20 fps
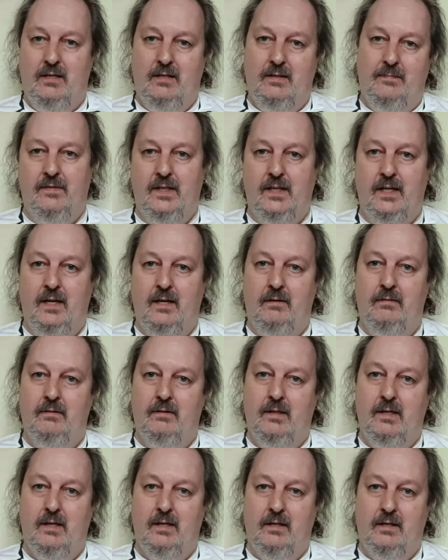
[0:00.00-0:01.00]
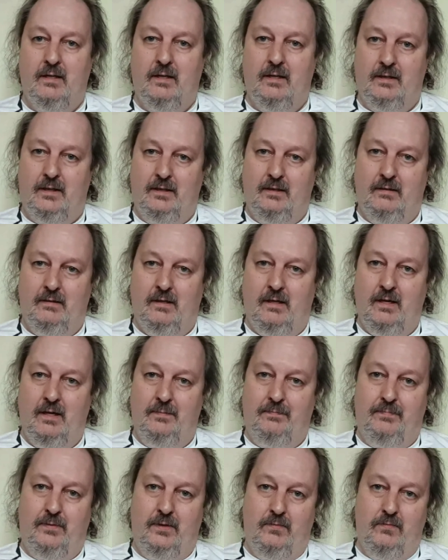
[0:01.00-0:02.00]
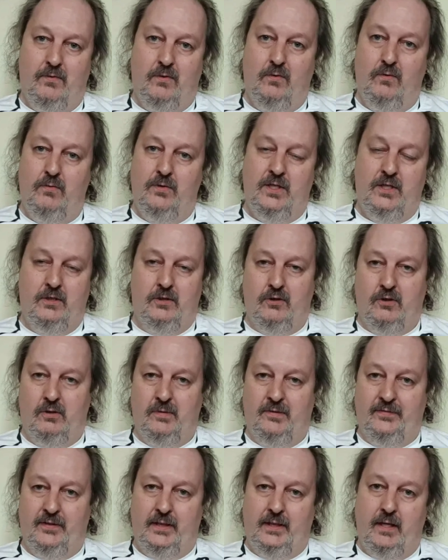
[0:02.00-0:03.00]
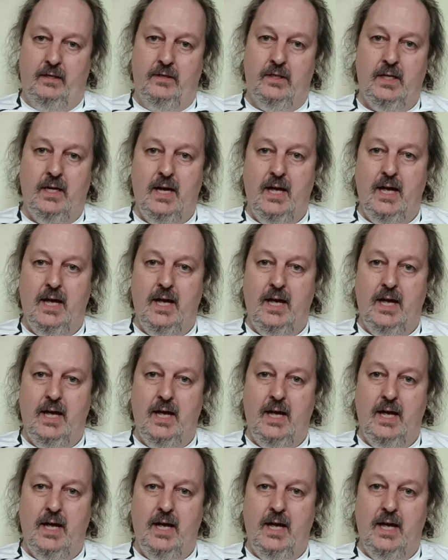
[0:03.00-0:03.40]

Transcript: video. I hope you always enjoy my videos.